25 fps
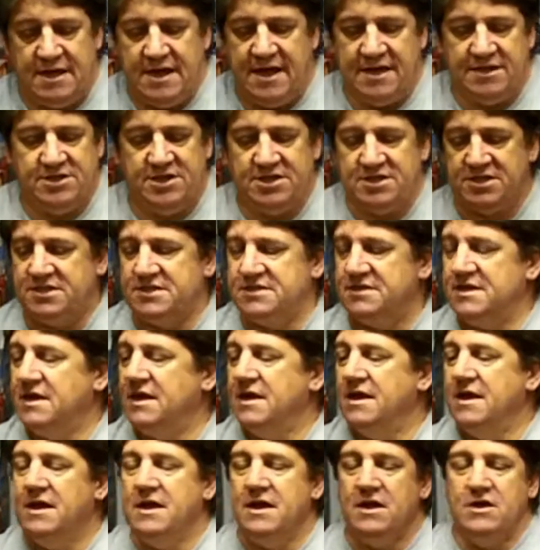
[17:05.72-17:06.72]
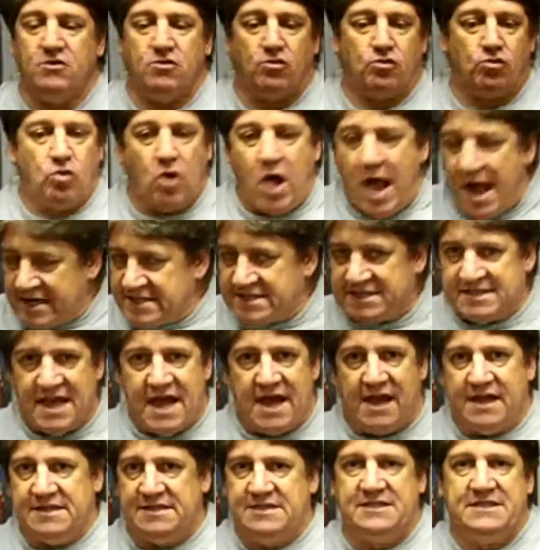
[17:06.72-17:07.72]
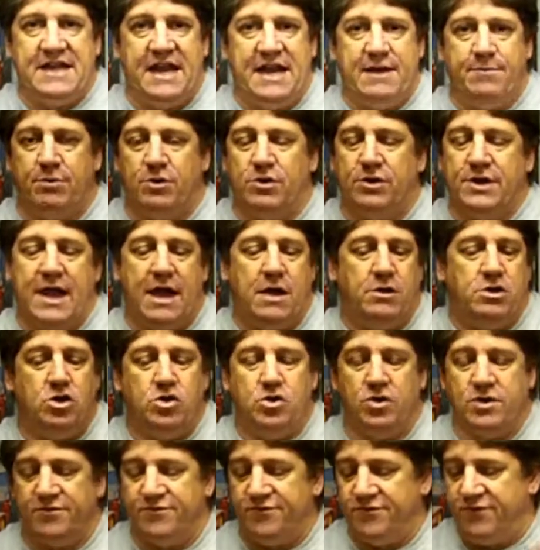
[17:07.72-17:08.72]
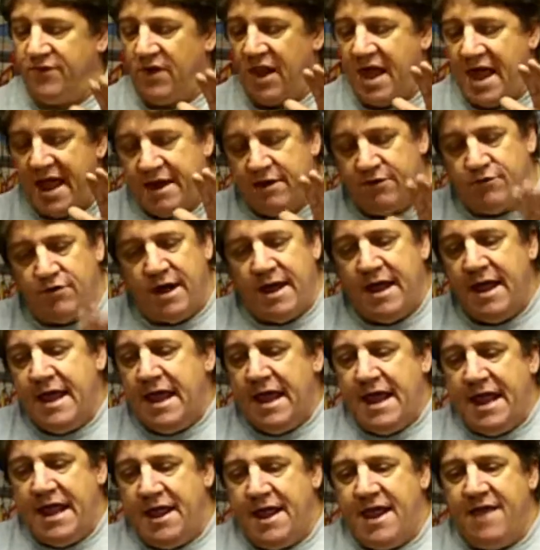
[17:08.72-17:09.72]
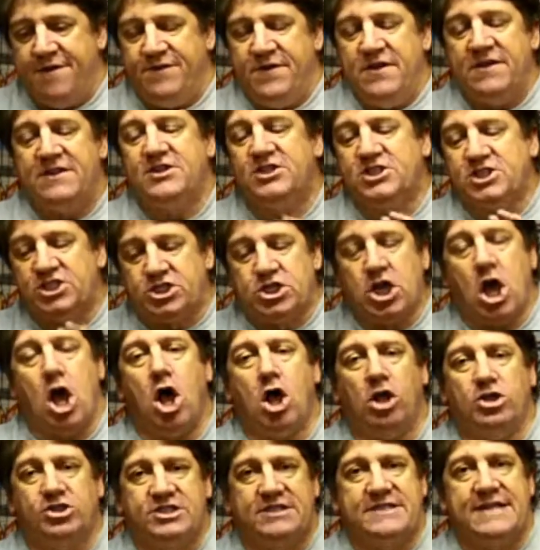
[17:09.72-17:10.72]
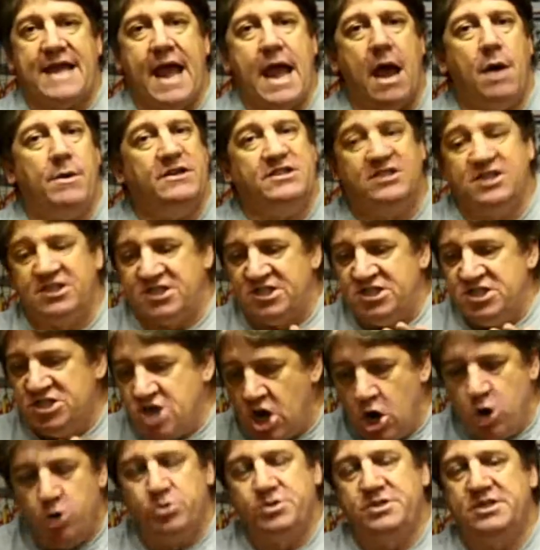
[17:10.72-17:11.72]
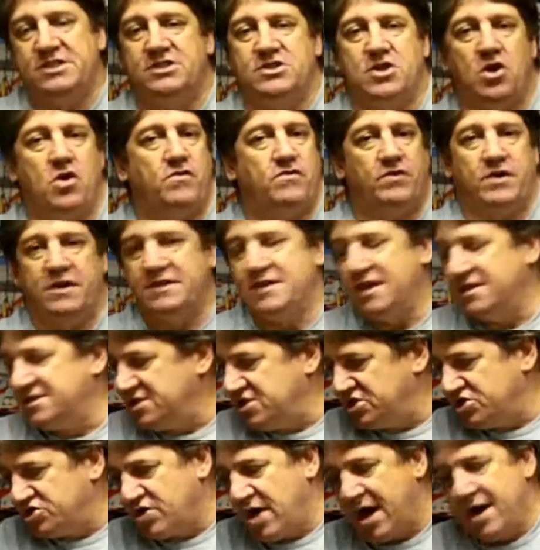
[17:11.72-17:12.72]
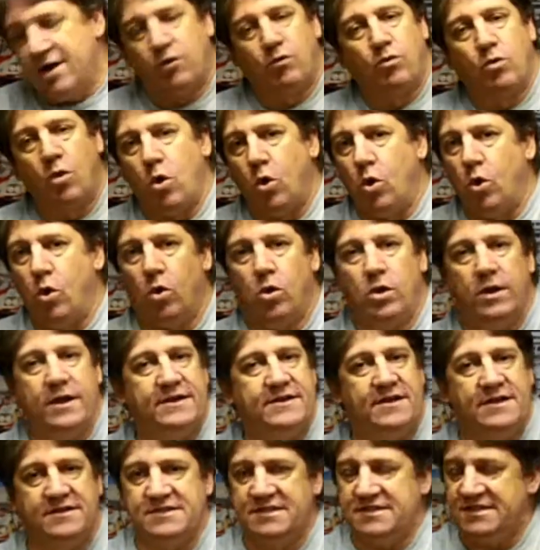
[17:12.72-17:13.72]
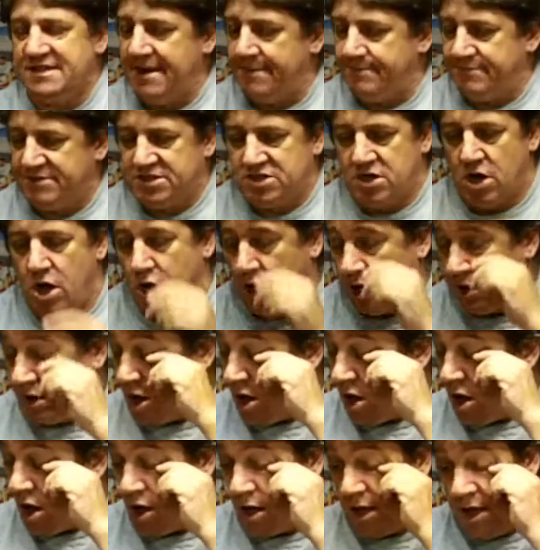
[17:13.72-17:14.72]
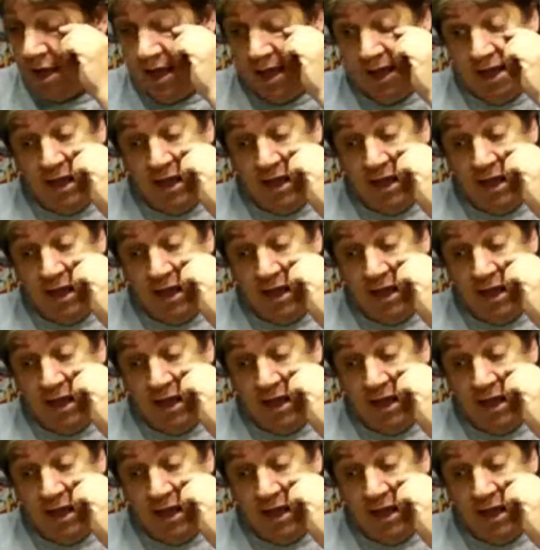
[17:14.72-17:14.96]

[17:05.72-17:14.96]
It just rock solid stable now. You can fly it. If it stalls now, it just noses over. It doesn't try to roll. It doesn't tip stall at all.